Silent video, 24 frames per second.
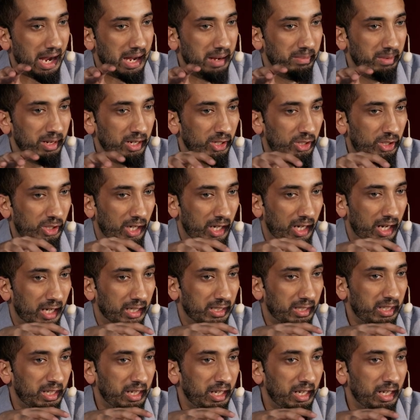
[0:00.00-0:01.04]
I made
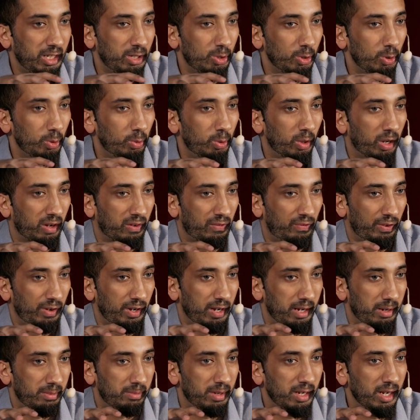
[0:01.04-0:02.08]
shayateen do work for
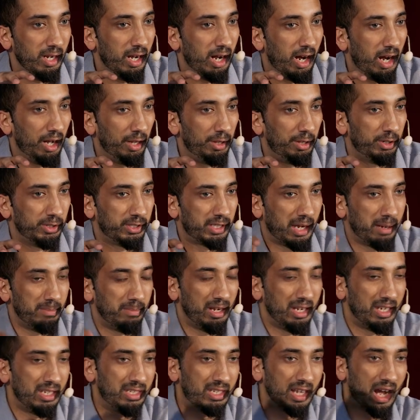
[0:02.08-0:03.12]
him. Others I
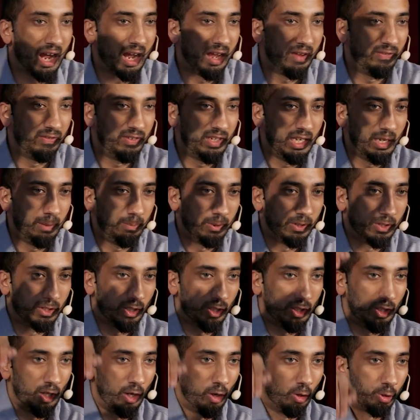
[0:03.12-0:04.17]
made dive deep into
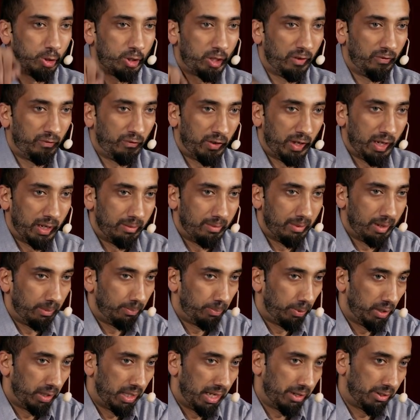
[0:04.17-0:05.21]
the ocean for him and
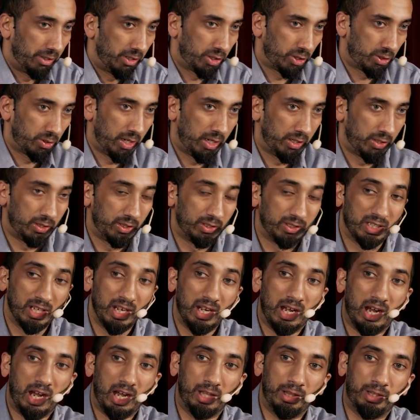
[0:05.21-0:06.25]
pull out its treasures.
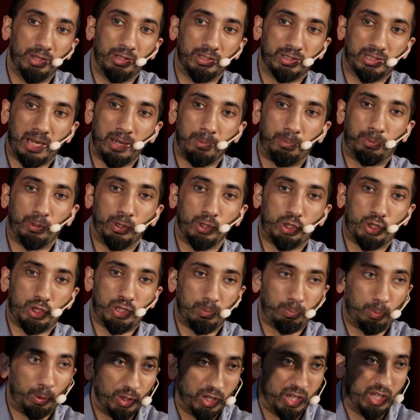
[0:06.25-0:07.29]
Others I
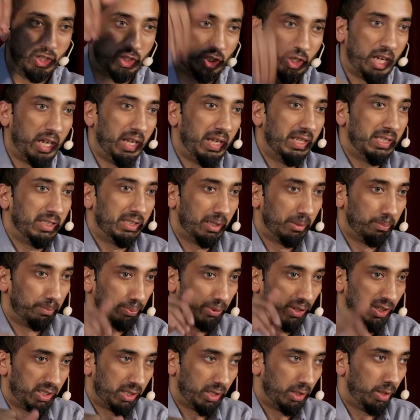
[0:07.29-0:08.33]
put in chains in
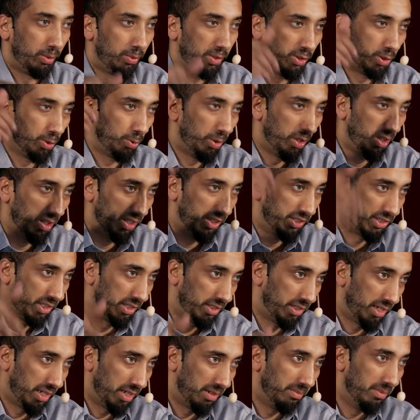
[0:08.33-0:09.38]
prison, the ones who wouldn't
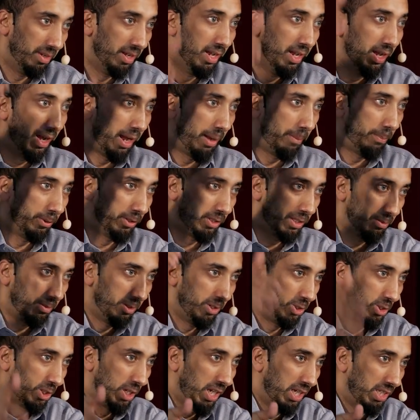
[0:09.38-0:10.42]
listen to him. I put them
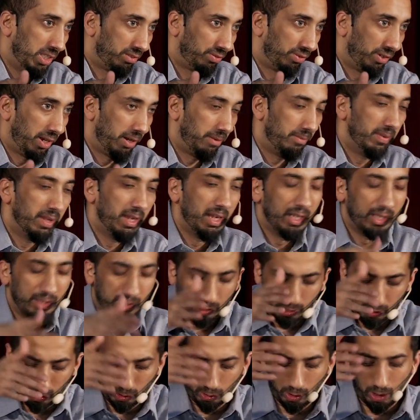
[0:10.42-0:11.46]
in chains for him.
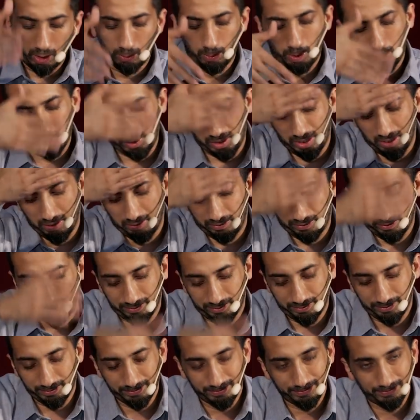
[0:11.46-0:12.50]
This is all what we give.
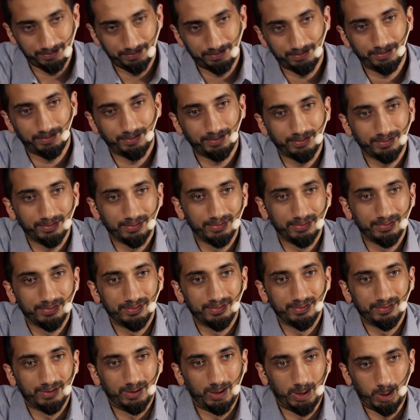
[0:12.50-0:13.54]

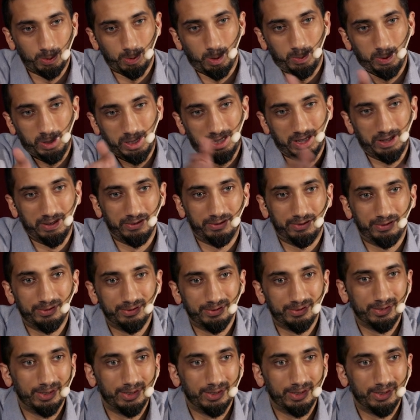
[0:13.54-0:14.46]
This is what we give.